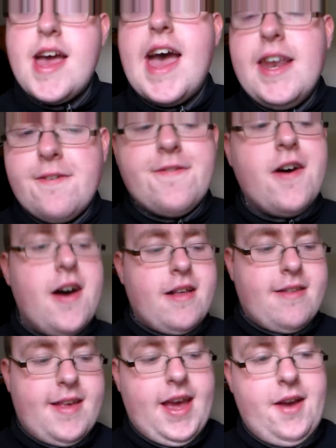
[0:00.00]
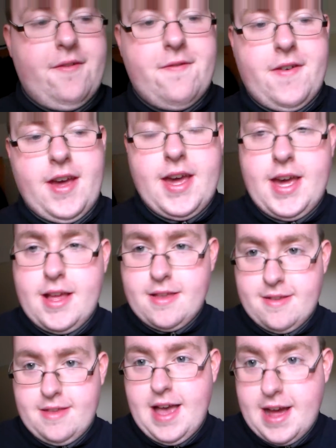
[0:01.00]
and the 13th is
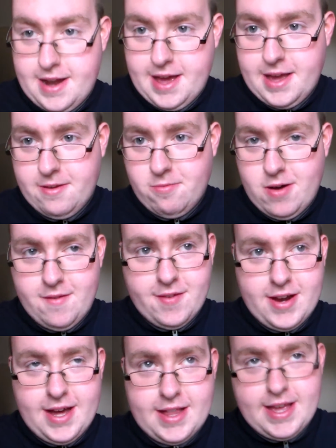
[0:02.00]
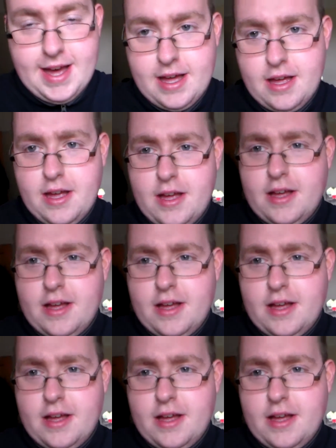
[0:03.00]
Saturday, whatever like that.